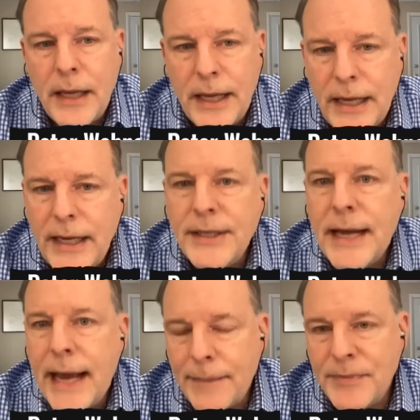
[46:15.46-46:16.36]
He
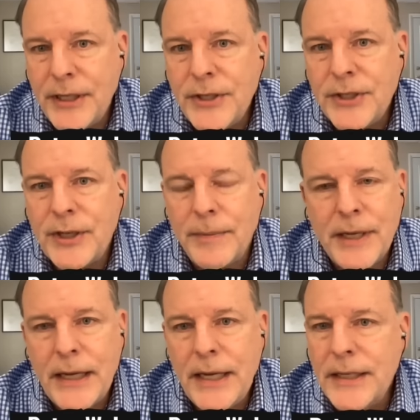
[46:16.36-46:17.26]
tapped into
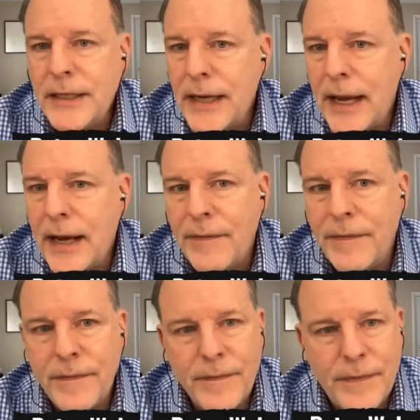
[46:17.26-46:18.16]
something. He didn't have
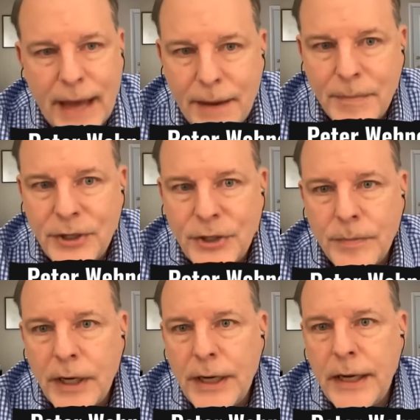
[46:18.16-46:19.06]
that much
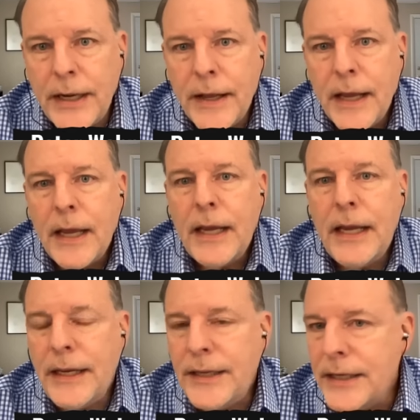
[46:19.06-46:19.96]
money.
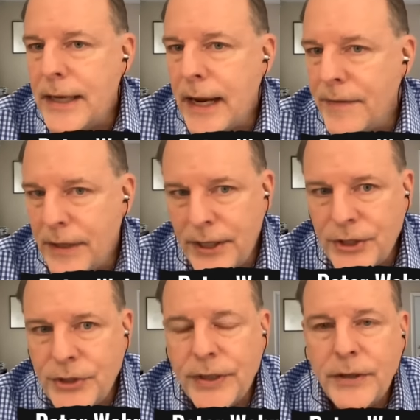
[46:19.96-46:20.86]
He didn't right. have the
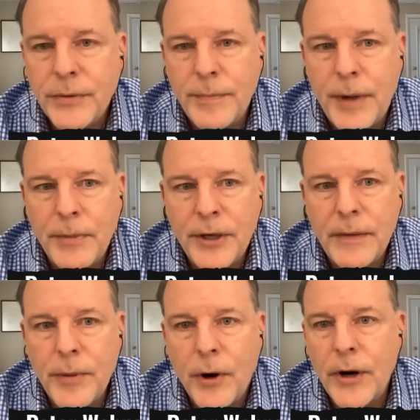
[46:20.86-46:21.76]
history in the
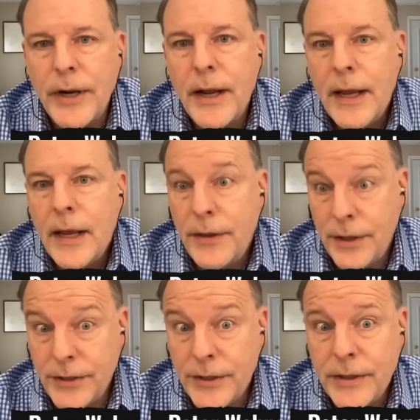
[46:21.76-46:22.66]
Republican Party.
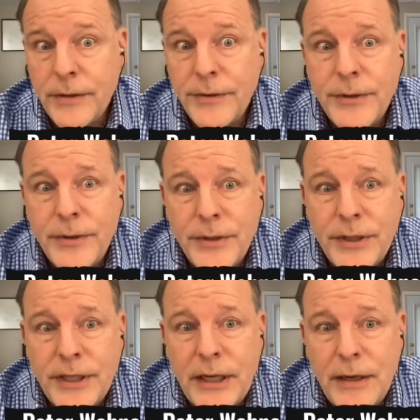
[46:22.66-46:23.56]
The the
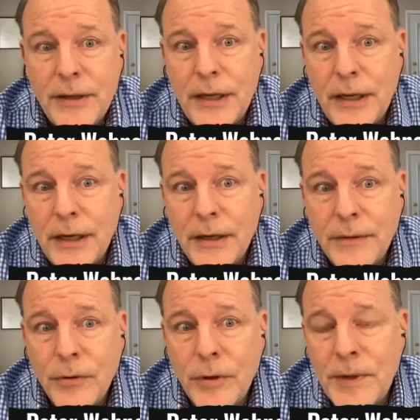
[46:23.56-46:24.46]
the uh,
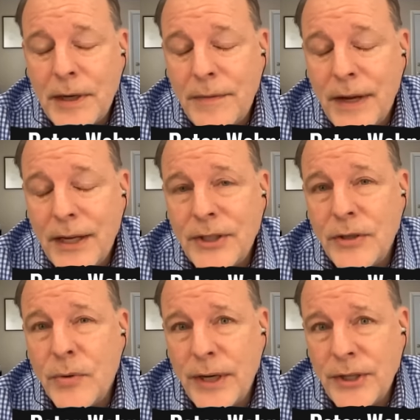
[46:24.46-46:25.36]
group that he faced in
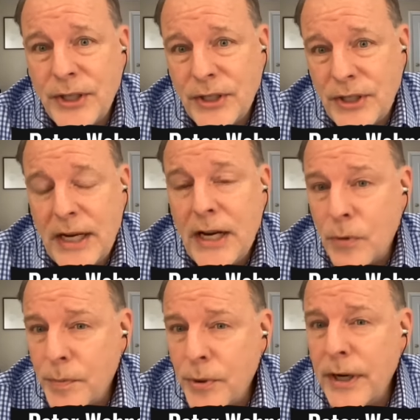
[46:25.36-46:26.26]
2016
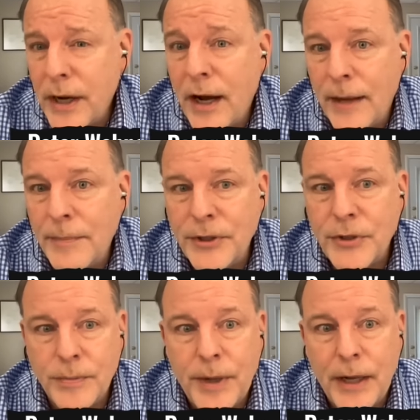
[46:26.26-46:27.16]
were pretty
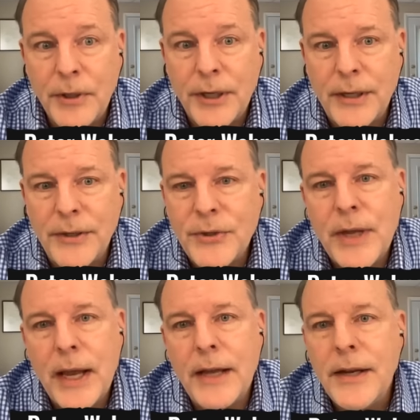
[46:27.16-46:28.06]
accomplished Republicans,
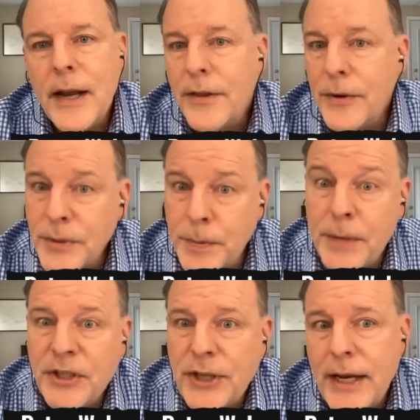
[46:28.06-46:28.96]
and there was
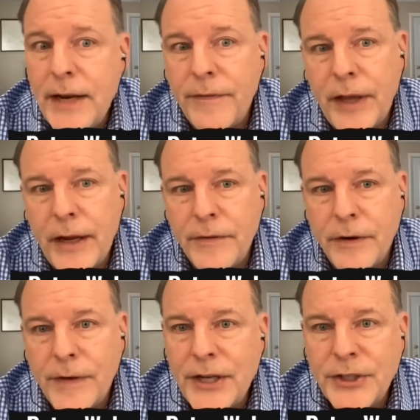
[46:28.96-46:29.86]
pretty much any
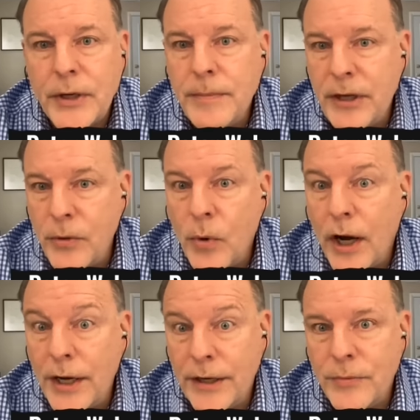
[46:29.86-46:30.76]
flavor of ice cream that you
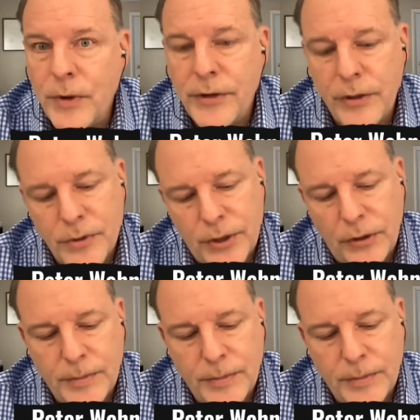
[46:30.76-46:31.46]
wanted, whether you were right.